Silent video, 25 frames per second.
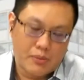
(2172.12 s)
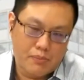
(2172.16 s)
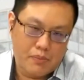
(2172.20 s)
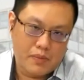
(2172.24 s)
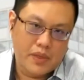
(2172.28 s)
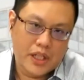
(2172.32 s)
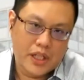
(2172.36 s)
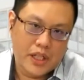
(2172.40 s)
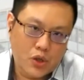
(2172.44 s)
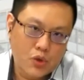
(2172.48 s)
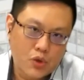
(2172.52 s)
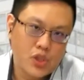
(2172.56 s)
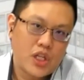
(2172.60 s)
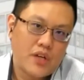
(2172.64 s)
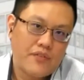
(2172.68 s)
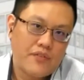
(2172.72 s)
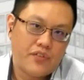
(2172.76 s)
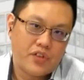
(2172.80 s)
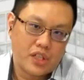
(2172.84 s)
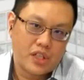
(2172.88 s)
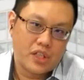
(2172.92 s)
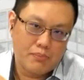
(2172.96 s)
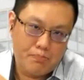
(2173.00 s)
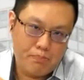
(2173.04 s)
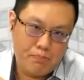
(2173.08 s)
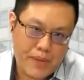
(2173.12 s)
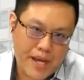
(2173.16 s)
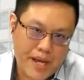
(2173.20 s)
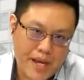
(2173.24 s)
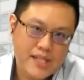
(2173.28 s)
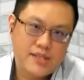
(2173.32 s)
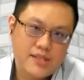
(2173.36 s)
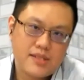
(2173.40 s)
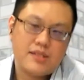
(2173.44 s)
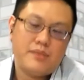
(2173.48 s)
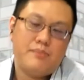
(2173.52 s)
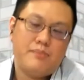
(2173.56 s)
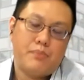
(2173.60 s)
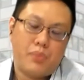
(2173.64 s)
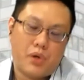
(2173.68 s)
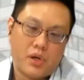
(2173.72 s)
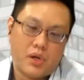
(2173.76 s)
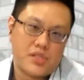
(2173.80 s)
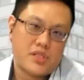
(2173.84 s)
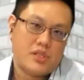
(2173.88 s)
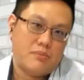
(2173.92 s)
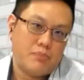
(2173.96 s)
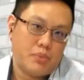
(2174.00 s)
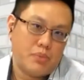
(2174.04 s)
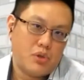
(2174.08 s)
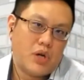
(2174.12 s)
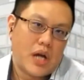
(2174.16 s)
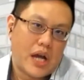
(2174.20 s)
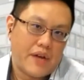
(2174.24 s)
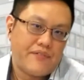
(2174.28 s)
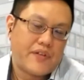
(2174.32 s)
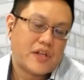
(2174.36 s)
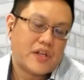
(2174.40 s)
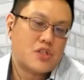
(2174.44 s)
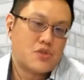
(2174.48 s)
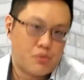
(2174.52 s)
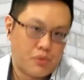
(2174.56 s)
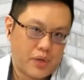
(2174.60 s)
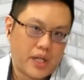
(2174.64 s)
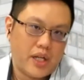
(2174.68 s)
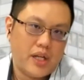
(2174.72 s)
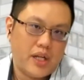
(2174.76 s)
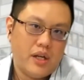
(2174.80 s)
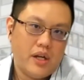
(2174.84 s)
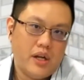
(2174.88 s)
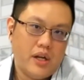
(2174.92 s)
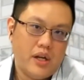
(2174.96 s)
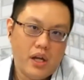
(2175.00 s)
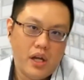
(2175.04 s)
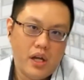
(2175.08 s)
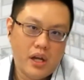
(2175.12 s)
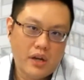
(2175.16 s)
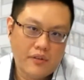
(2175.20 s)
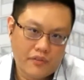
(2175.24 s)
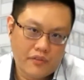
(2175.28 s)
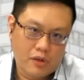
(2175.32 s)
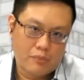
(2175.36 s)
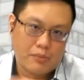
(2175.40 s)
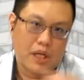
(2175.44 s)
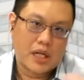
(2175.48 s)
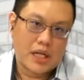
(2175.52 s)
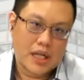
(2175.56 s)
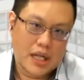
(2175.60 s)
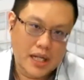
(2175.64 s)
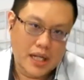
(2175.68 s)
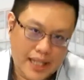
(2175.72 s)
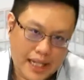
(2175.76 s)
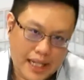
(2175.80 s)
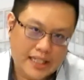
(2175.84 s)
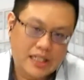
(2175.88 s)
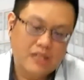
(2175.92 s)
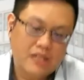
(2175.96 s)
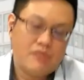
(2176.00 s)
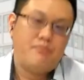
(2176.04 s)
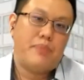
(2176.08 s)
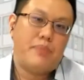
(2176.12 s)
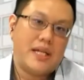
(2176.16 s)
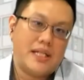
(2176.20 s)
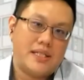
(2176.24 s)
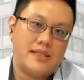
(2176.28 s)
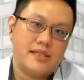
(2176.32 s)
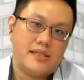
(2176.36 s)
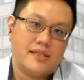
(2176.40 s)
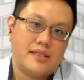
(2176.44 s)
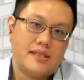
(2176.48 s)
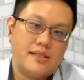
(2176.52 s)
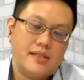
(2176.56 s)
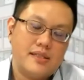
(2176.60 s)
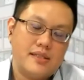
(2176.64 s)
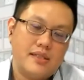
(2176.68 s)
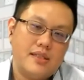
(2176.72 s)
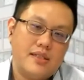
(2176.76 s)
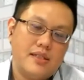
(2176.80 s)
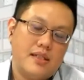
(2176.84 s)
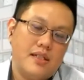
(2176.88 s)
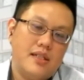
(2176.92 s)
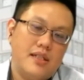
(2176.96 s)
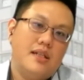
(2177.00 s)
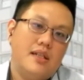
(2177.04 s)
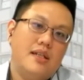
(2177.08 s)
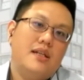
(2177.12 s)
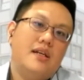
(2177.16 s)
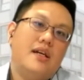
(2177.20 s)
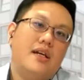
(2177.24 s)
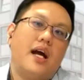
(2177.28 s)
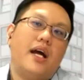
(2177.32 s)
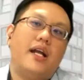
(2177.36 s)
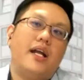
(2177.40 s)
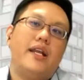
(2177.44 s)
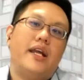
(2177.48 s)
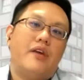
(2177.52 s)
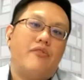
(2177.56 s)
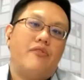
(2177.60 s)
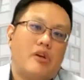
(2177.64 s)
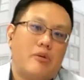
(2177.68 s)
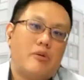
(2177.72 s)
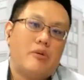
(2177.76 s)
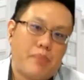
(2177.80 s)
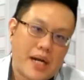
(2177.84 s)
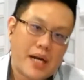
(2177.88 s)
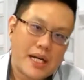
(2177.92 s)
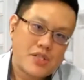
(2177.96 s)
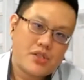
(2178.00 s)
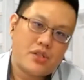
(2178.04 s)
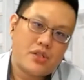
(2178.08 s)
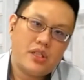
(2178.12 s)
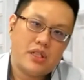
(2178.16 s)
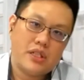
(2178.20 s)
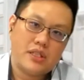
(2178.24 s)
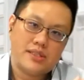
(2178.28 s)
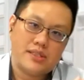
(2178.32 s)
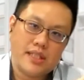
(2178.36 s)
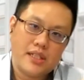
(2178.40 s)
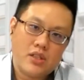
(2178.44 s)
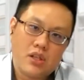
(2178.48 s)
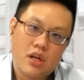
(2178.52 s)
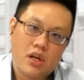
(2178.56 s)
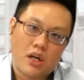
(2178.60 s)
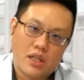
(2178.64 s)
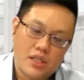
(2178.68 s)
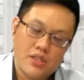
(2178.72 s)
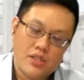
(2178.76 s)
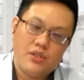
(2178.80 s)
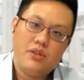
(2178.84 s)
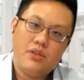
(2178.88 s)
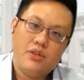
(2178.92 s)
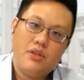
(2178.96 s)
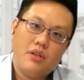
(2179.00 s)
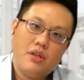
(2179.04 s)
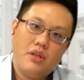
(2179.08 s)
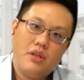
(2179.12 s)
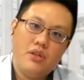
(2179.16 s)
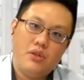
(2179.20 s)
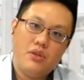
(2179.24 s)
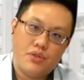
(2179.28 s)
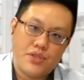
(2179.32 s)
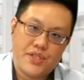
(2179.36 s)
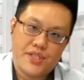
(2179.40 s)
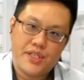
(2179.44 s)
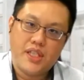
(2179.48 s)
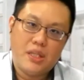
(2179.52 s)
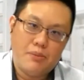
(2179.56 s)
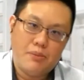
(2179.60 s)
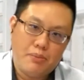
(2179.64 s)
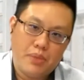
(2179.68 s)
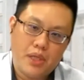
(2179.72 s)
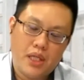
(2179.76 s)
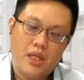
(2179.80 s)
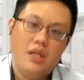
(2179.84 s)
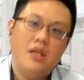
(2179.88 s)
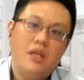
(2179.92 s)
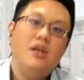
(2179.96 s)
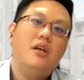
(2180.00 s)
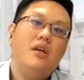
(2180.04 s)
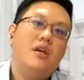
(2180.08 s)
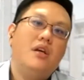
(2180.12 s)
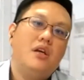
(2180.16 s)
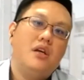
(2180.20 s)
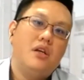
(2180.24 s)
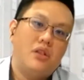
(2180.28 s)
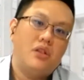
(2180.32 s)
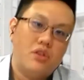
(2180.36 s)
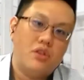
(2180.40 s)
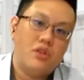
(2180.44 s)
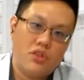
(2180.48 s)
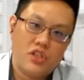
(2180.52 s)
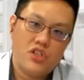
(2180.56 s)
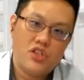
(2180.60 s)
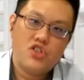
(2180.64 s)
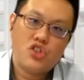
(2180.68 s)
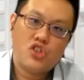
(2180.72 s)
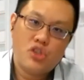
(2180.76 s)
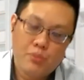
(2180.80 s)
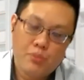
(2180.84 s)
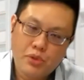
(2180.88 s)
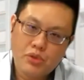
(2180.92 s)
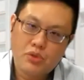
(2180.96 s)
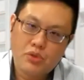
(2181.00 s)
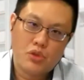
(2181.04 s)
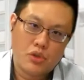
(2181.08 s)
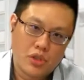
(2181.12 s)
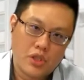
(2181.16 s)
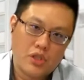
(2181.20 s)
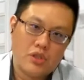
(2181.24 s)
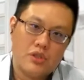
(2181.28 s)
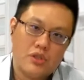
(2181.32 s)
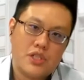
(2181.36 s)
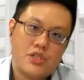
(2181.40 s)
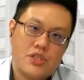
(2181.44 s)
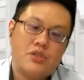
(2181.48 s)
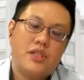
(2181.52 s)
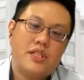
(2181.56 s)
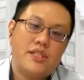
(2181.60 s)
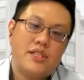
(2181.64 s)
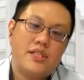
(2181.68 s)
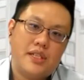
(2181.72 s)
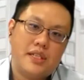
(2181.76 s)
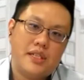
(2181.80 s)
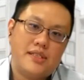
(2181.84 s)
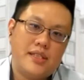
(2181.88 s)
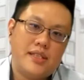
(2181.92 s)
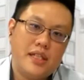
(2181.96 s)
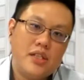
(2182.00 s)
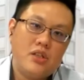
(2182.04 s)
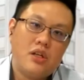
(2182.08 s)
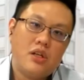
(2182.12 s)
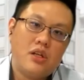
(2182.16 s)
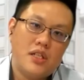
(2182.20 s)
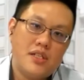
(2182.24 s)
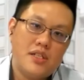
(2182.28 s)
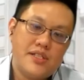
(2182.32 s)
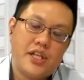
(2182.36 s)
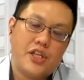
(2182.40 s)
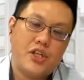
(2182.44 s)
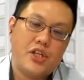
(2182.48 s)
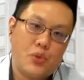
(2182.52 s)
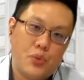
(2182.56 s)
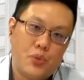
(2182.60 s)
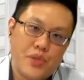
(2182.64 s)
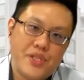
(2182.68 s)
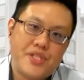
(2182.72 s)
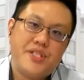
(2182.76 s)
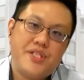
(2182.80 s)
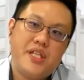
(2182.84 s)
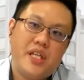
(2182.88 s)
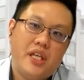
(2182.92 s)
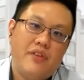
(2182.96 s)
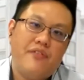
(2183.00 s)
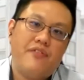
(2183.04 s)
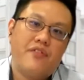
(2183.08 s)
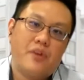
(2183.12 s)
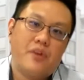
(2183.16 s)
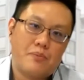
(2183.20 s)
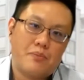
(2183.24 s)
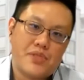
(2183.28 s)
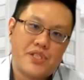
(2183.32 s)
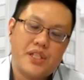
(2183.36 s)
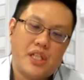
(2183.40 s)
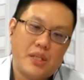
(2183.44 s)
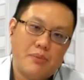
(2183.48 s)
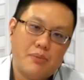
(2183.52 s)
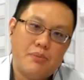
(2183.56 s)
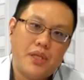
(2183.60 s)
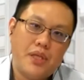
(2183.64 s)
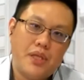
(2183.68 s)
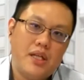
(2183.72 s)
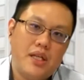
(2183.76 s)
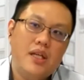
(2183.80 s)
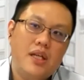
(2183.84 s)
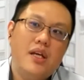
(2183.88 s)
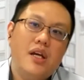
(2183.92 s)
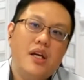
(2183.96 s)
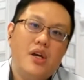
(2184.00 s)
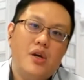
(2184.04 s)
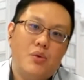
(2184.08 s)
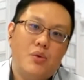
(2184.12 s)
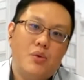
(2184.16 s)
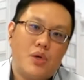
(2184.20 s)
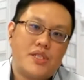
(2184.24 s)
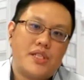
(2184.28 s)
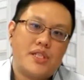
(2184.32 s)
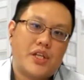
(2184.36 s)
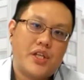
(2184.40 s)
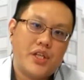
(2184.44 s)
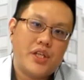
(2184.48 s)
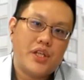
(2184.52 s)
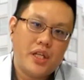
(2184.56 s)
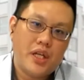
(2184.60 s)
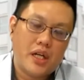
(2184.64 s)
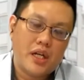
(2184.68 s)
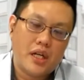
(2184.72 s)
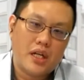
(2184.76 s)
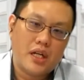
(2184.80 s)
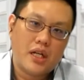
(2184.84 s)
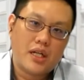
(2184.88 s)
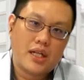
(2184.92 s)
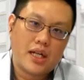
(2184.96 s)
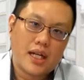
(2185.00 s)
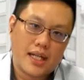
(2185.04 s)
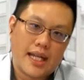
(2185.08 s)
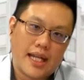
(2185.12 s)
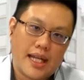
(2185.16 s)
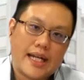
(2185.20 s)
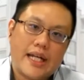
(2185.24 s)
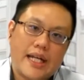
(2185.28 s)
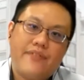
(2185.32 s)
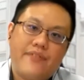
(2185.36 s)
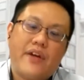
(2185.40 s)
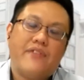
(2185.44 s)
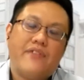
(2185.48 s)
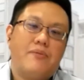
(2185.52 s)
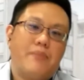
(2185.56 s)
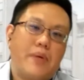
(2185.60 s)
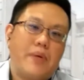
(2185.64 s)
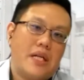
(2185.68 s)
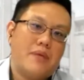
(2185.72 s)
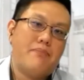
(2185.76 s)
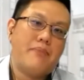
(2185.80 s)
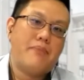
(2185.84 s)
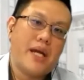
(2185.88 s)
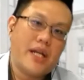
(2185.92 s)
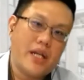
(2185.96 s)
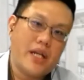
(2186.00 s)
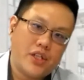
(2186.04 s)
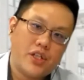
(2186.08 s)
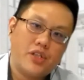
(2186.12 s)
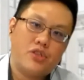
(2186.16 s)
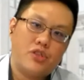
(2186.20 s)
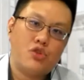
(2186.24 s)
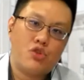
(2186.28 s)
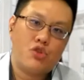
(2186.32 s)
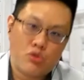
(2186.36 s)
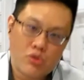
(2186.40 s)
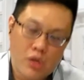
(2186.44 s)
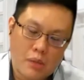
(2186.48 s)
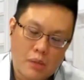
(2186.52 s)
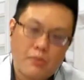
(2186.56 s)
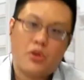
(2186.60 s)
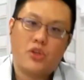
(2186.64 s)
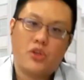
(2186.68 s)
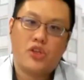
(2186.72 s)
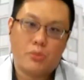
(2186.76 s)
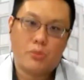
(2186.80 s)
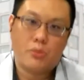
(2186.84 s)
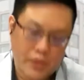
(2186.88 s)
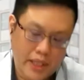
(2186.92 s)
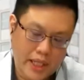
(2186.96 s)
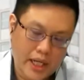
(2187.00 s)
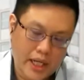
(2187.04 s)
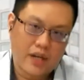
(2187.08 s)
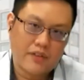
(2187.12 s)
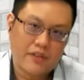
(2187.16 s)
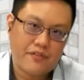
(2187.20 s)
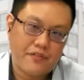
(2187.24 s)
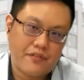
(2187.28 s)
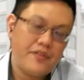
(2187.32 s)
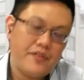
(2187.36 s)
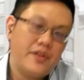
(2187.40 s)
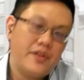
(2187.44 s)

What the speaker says: negotiate for the best possible FX rate from a collective basis. And then we'll pass on the Sing dollars to CDP to distribute to unit holders. So the Sing dollars that you receive from CDP was actually a collective effort by the manager to swap on your behalf.